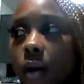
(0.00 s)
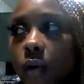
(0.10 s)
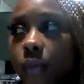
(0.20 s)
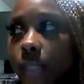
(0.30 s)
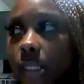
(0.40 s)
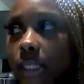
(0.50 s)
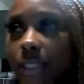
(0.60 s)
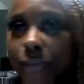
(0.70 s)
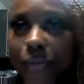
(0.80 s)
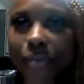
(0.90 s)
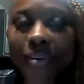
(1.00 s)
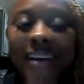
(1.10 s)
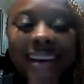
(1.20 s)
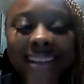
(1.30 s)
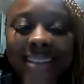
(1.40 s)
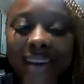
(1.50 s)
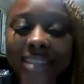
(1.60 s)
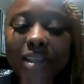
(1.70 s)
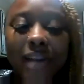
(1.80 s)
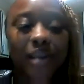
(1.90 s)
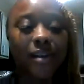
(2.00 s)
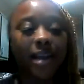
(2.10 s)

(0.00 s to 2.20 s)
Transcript: own business too. So I started her